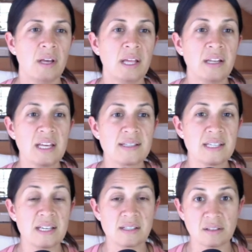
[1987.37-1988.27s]

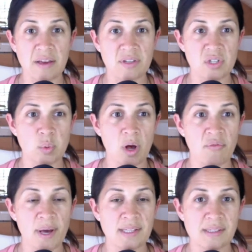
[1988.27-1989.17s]
EC is 11 to
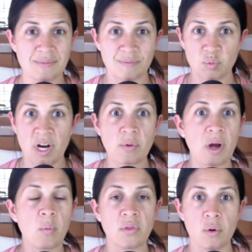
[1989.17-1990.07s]
12 months, right
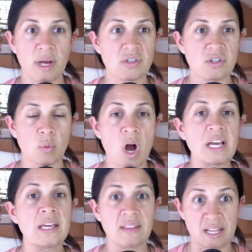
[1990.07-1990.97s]
around when they're about to start
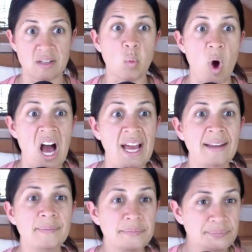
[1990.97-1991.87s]
walking. That is why.